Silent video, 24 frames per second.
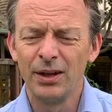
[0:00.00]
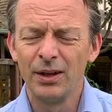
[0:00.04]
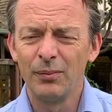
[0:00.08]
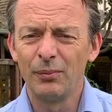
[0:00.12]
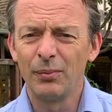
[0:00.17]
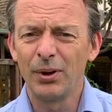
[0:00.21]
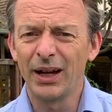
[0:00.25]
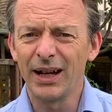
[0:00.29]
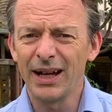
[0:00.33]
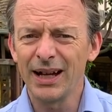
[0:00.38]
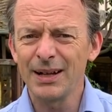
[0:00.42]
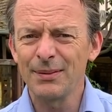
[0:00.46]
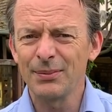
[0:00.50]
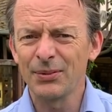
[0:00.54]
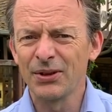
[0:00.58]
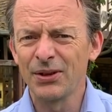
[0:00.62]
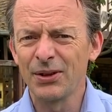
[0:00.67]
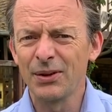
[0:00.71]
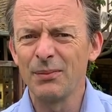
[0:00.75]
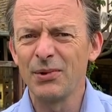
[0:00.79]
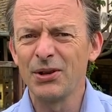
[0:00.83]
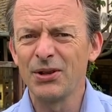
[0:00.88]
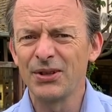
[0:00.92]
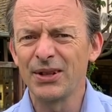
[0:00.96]
perhaps
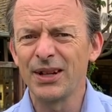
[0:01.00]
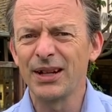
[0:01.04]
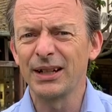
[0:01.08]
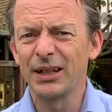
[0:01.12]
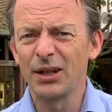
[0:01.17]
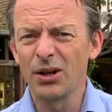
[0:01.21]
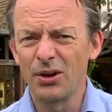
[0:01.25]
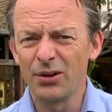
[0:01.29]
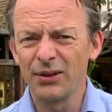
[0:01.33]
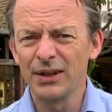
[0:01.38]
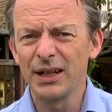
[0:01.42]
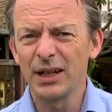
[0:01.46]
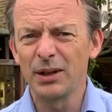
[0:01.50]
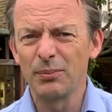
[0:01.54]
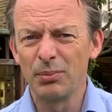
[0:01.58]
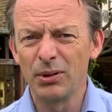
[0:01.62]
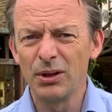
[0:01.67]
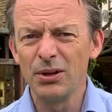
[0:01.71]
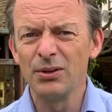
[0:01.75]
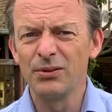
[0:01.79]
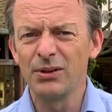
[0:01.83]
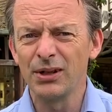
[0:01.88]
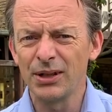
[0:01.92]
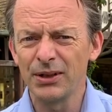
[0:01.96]
the most iconic
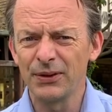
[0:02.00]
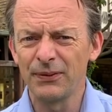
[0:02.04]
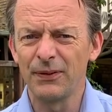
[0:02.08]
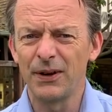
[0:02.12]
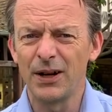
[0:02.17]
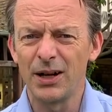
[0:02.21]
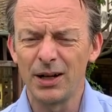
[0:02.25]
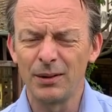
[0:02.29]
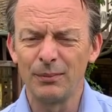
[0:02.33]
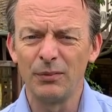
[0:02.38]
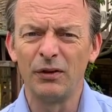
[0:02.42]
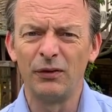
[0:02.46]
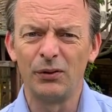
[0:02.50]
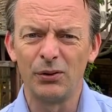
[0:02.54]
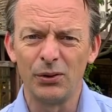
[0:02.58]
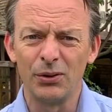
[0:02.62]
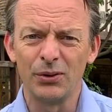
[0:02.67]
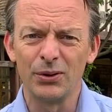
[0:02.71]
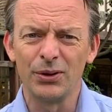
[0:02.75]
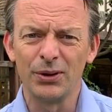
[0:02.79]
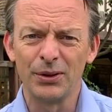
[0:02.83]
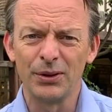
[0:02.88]
bluegrass farm of all.